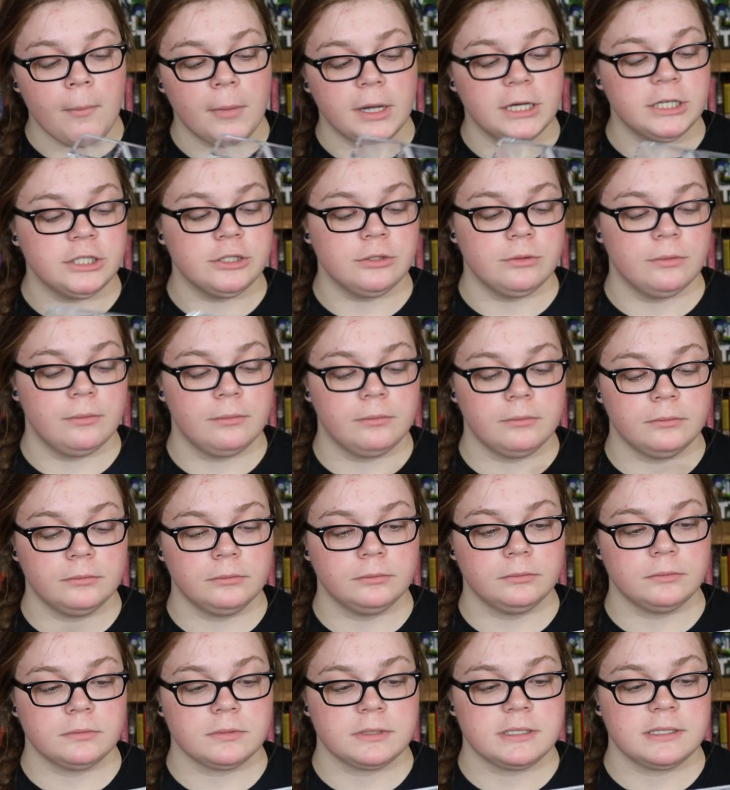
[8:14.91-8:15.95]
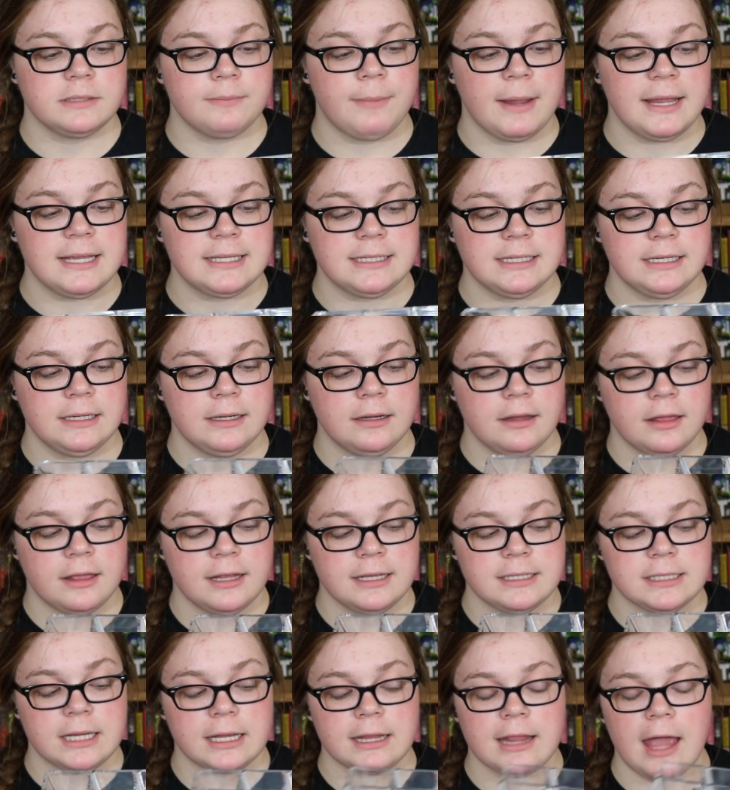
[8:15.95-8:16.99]
and spacing and
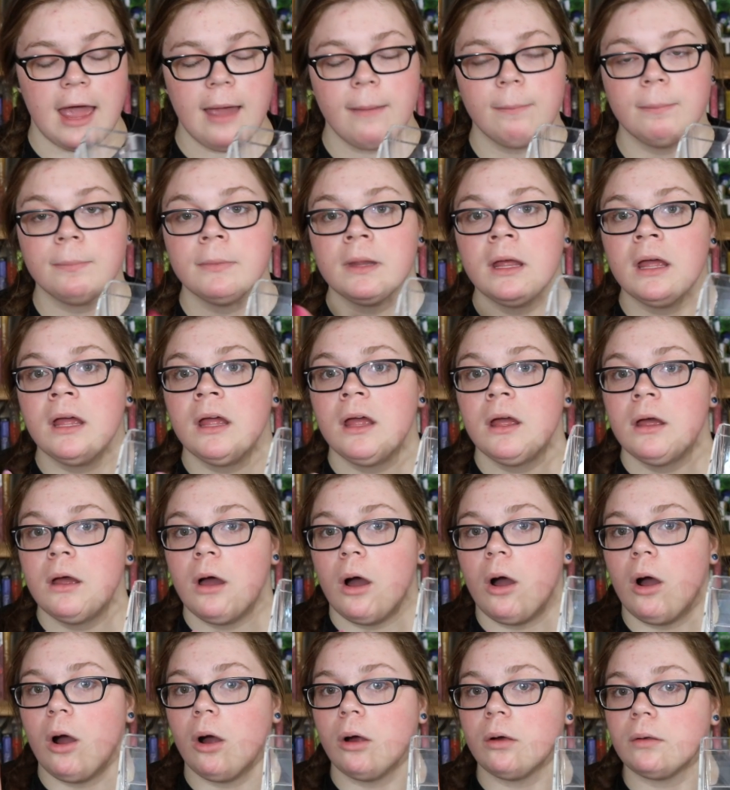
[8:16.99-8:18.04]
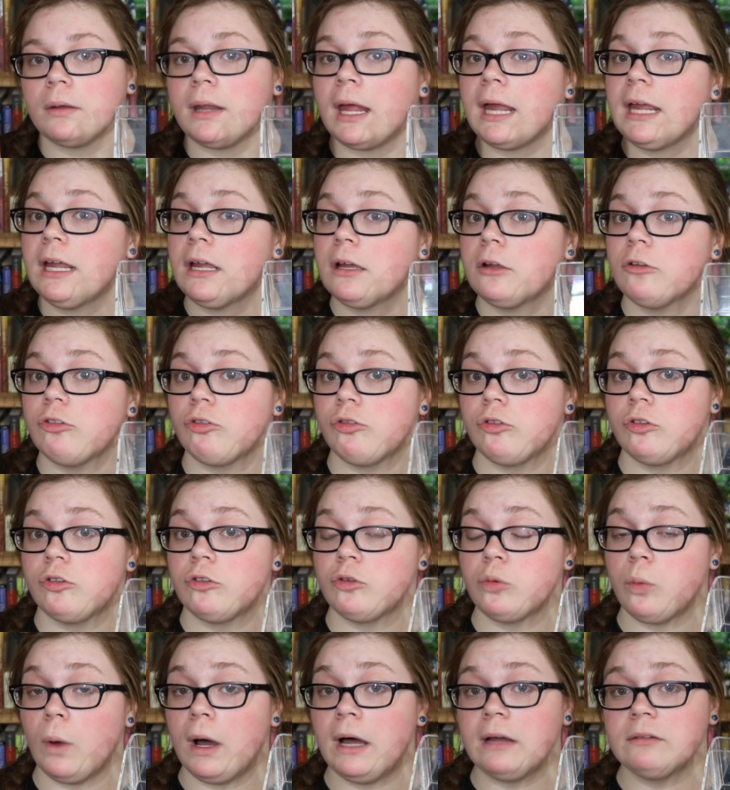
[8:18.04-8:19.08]
things like that are like
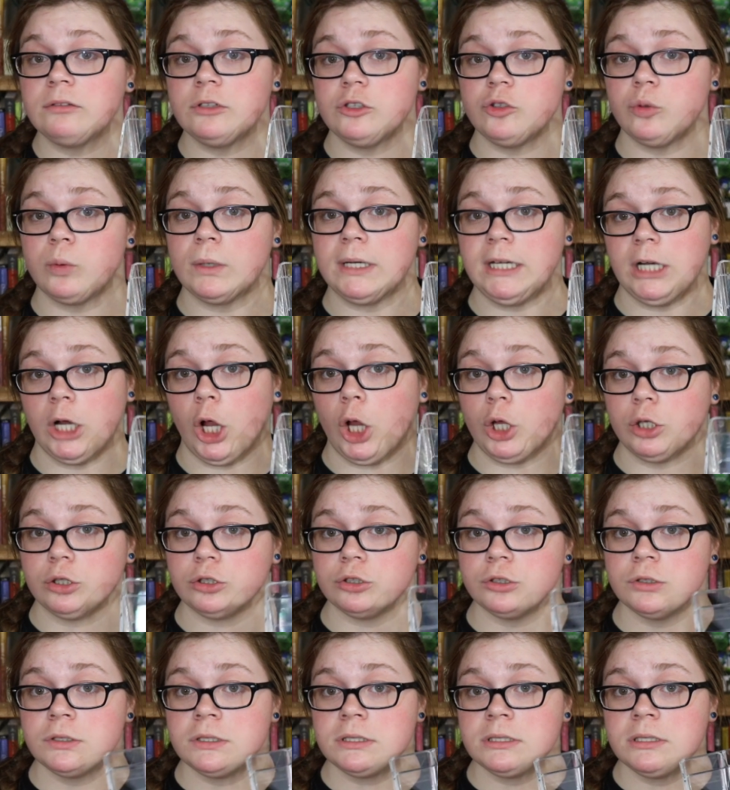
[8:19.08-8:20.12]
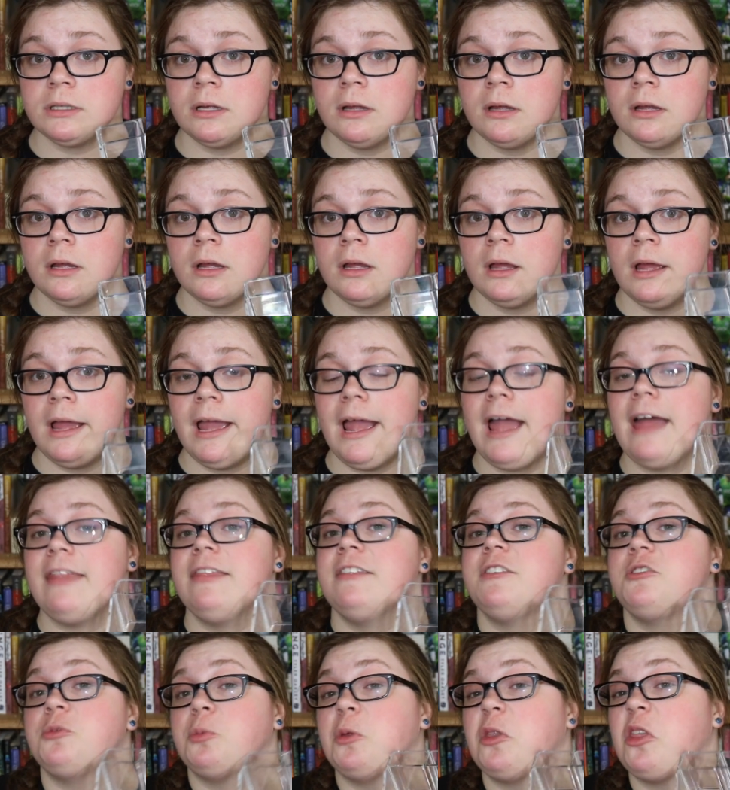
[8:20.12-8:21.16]
$12 to $20, and
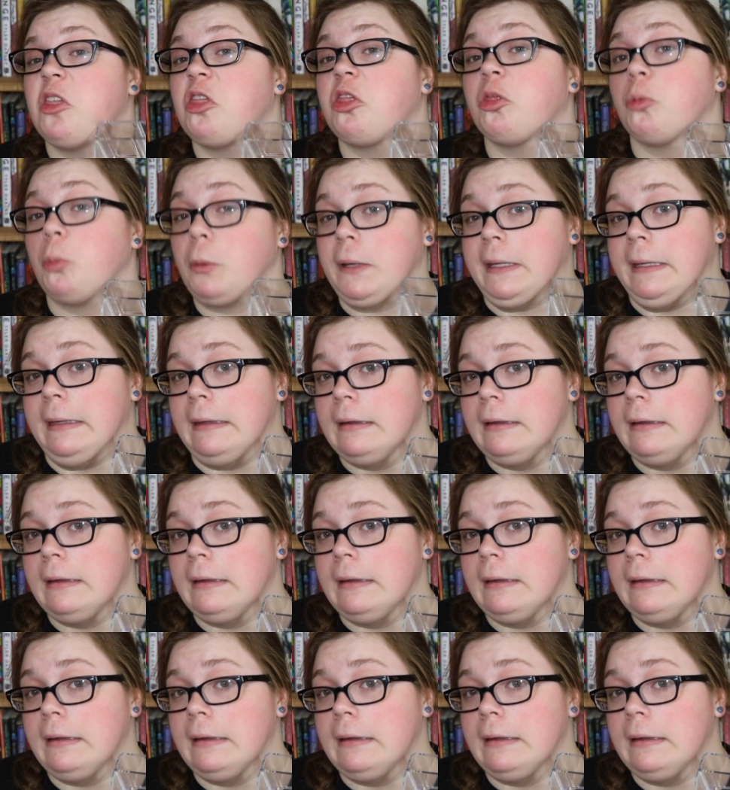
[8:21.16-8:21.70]
this was $3.